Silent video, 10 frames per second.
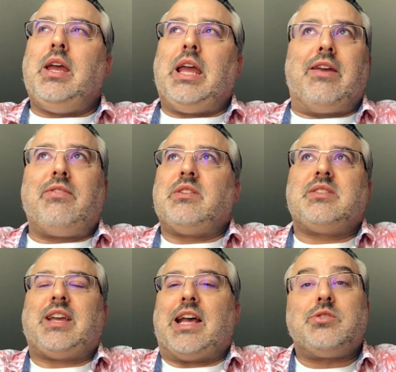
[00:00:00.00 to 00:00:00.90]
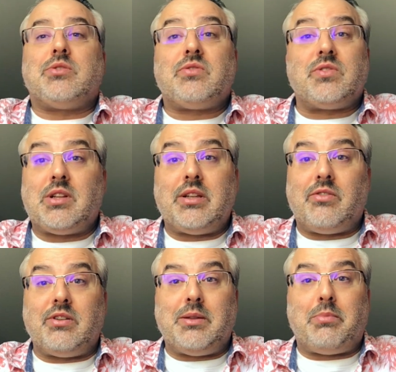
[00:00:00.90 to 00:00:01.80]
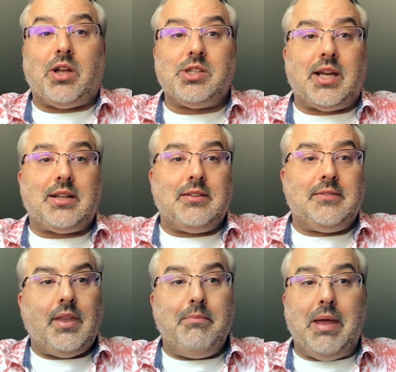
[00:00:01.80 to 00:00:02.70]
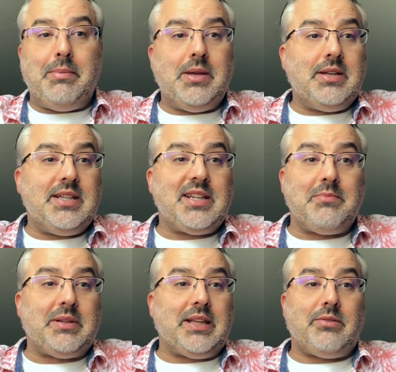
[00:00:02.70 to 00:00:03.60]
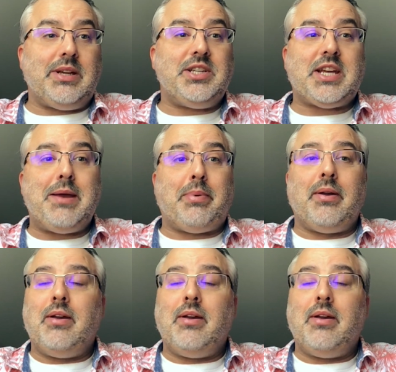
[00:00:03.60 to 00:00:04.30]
even schedules for delivering the project. Maybe you need to completely reshape